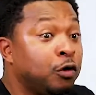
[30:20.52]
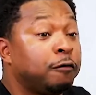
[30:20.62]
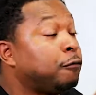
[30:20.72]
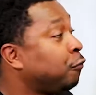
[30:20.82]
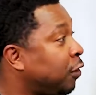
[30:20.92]
your
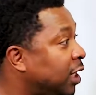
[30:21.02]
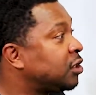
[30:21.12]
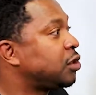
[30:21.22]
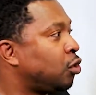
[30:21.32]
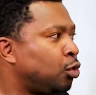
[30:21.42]

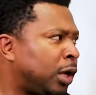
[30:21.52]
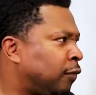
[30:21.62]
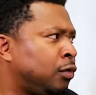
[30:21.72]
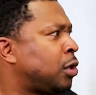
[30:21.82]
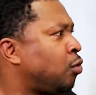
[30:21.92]
friends know you,
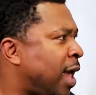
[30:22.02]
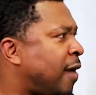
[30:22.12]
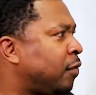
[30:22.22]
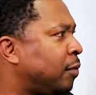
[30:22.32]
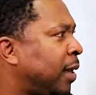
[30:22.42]
if you don't
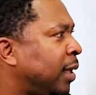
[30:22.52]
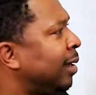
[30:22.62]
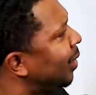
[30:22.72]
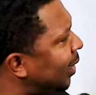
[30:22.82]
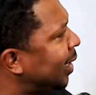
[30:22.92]
have a mate,
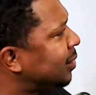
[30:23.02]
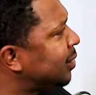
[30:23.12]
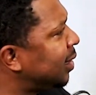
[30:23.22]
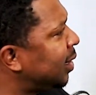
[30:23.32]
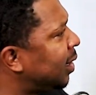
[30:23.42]
like I
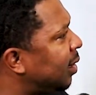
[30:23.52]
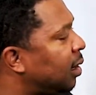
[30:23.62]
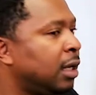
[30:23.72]
said,